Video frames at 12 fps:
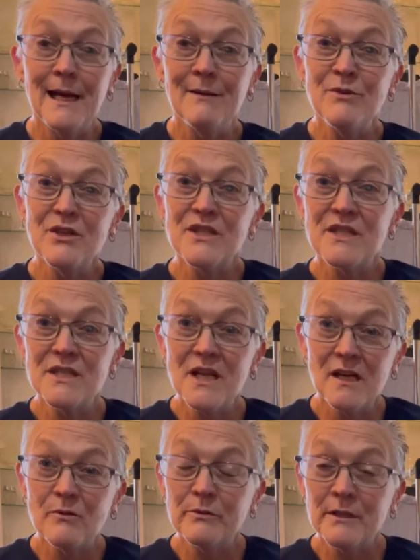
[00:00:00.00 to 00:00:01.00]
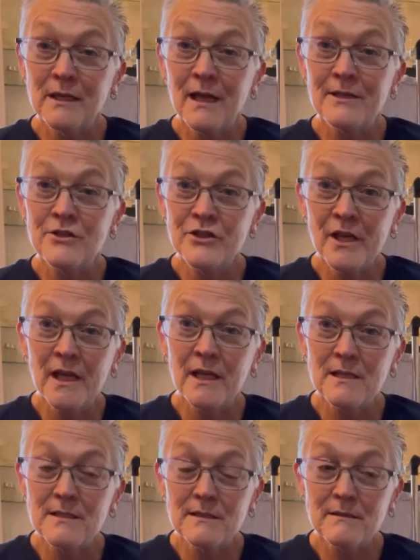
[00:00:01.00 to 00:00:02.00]
I'm just stuck with a lot of
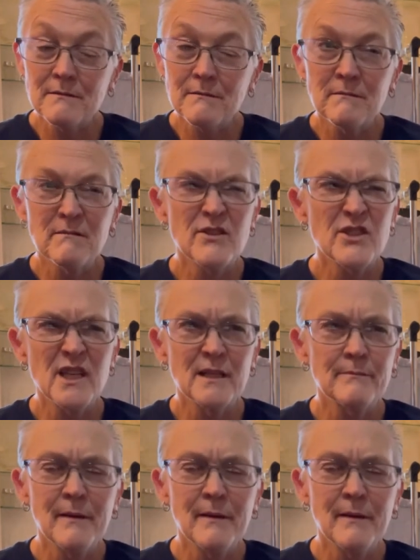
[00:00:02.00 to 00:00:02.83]
jeans. Stuck.